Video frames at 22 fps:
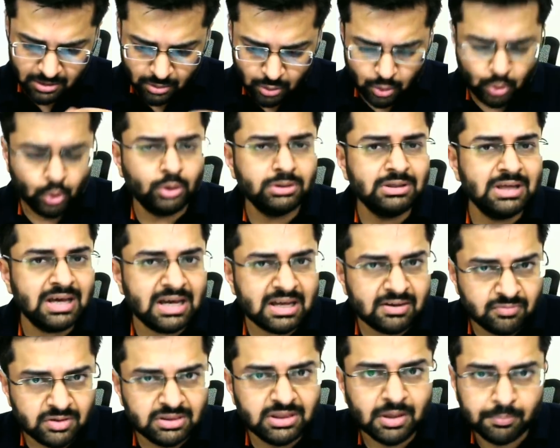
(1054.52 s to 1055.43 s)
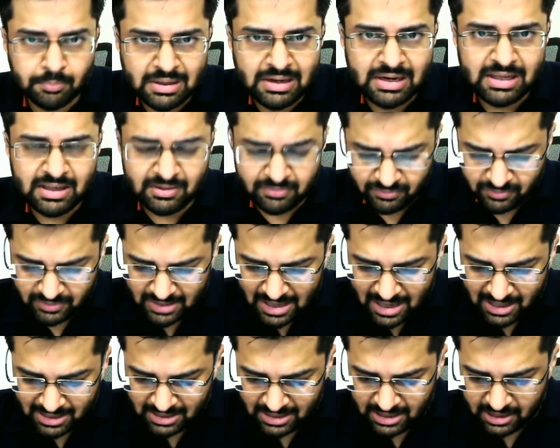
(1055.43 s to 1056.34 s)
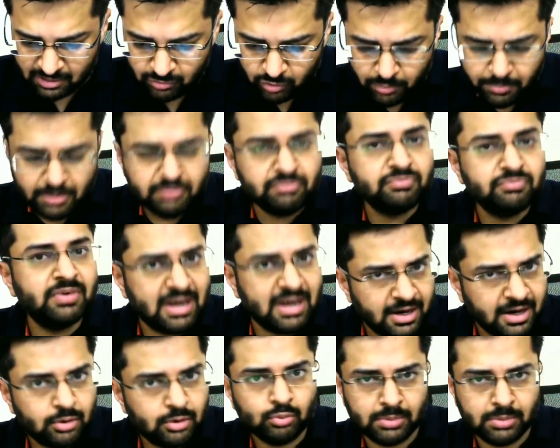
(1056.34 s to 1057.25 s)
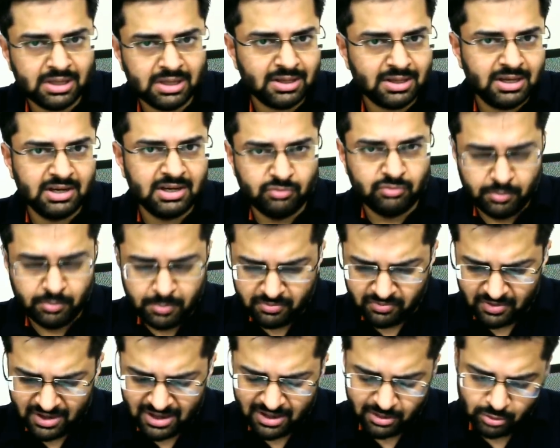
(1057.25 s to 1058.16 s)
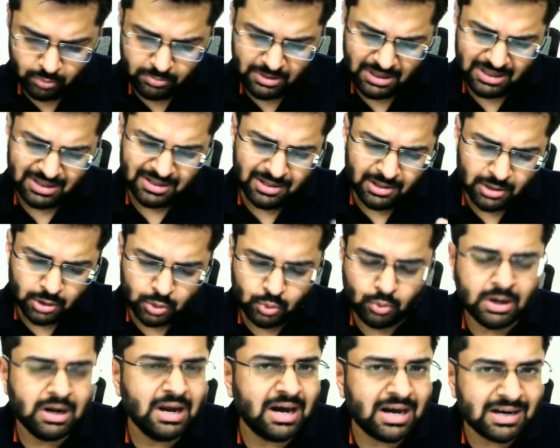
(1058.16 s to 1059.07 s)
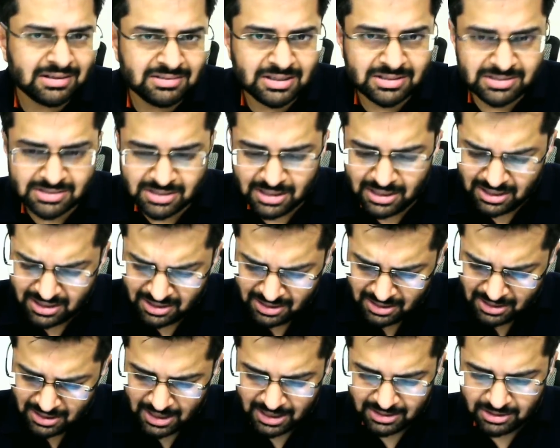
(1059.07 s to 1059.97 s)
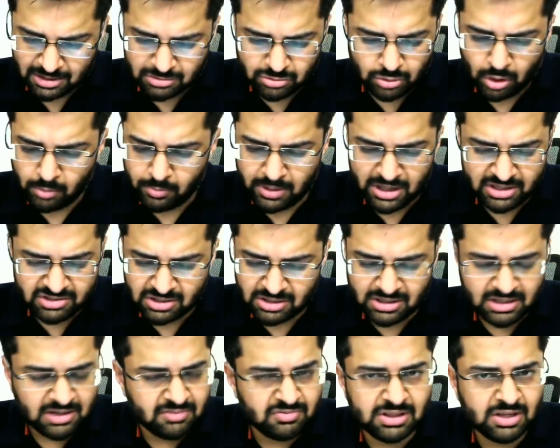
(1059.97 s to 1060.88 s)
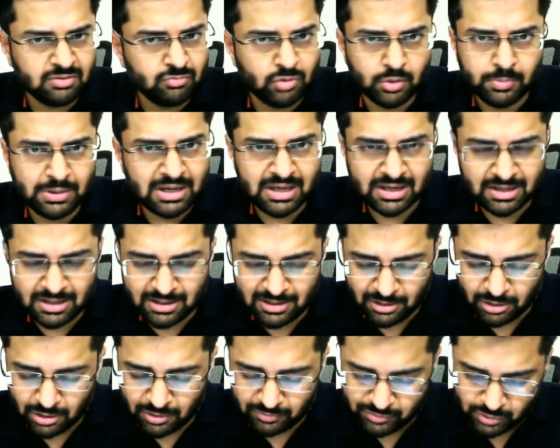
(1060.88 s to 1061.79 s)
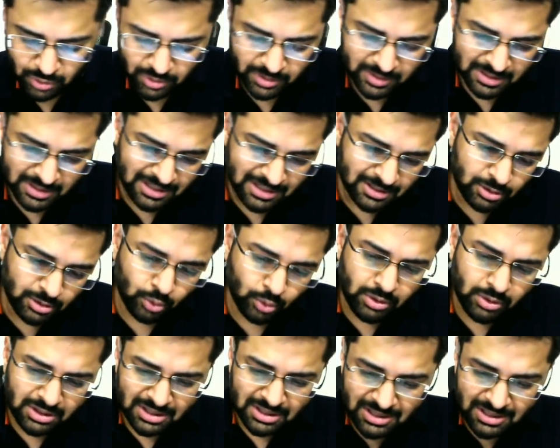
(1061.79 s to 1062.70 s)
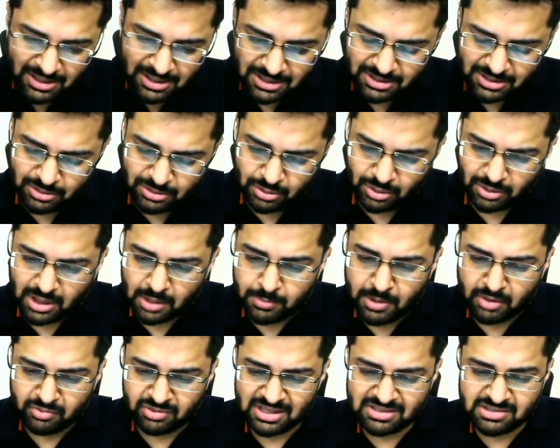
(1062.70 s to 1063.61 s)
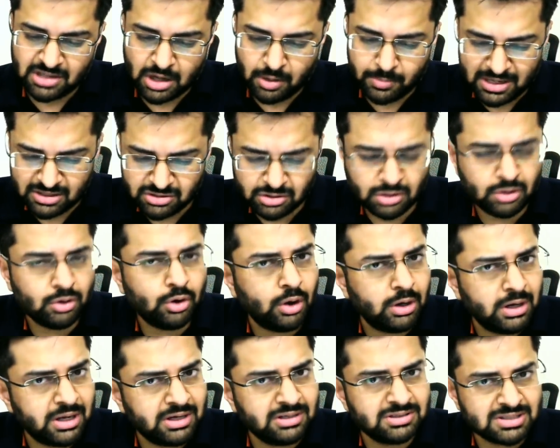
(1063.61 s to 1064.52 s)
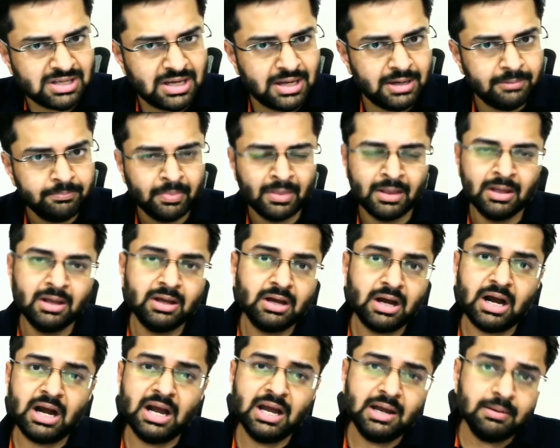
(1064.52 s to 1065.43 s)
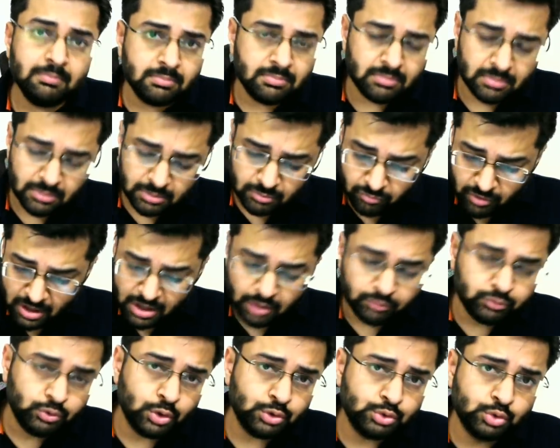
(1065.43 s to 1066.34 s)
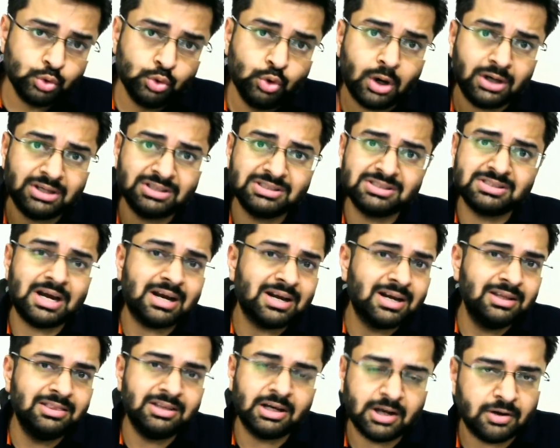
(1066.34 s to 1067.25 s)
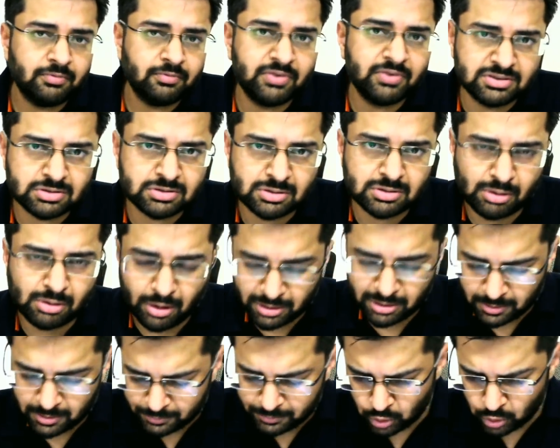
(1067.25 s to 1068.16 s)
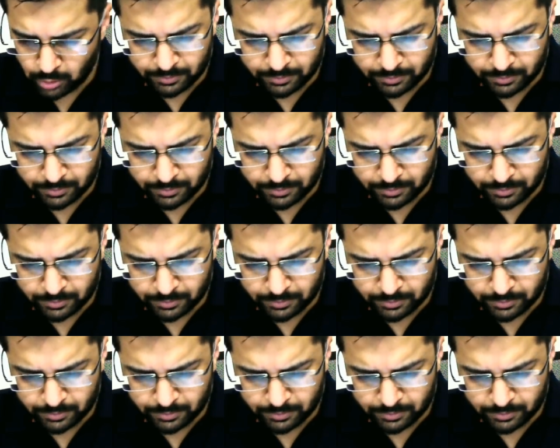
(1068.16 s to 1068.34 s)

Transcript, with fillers: go there with the belief that it would be fair to me. It would be fair to me to a large extent, and this normalization and everything would be taken care of. So don't uh, you know come out of the examination and all and say I am one of those who got stuck in the toughest spot. So